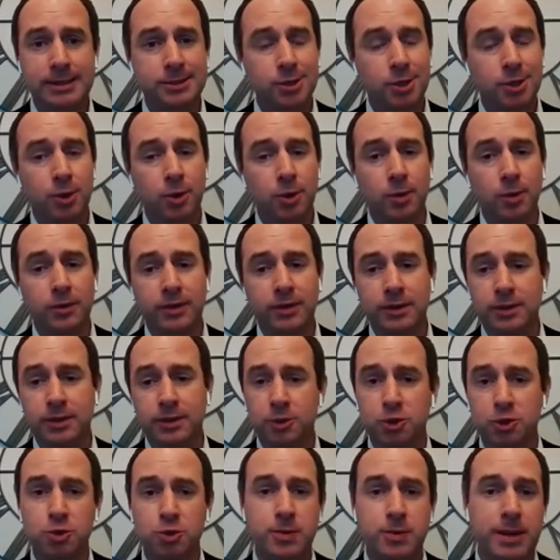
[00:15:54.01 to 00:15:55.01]
So
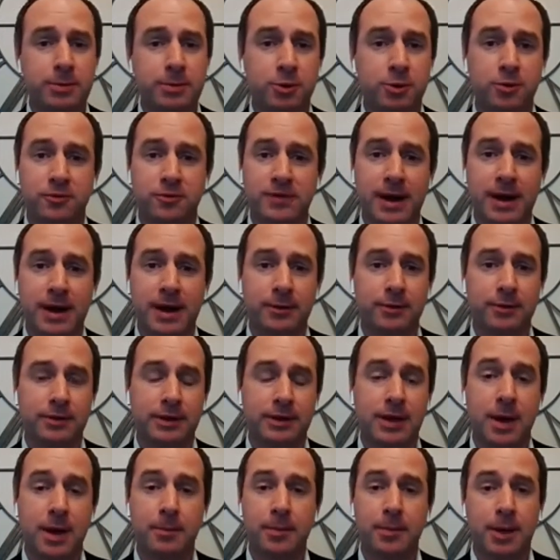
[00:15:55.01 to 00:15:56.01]
the two people who founded the
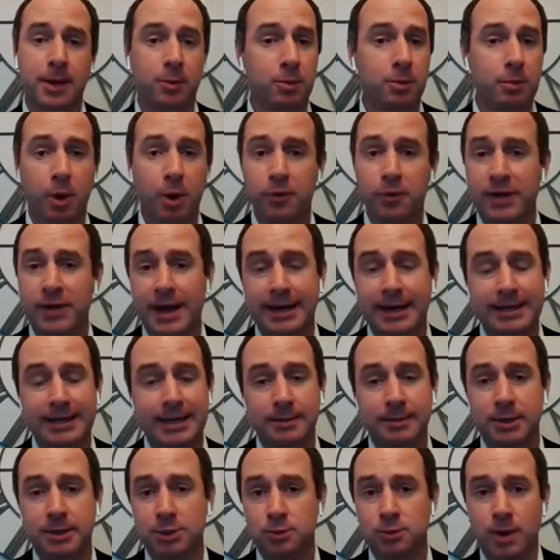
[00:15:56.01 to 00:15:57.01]
company were both
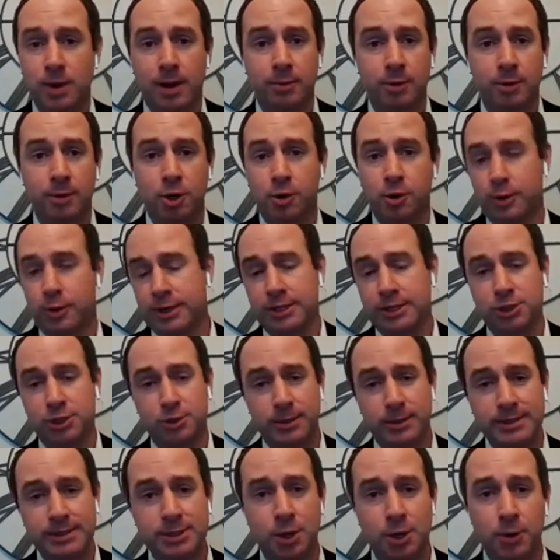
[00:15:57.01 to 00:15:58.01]
academics, Robert Hogan and
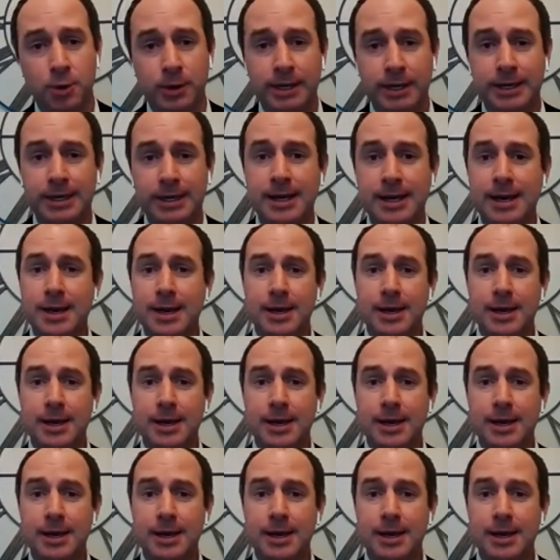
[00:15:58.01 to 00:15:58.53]
Joyce Hogan.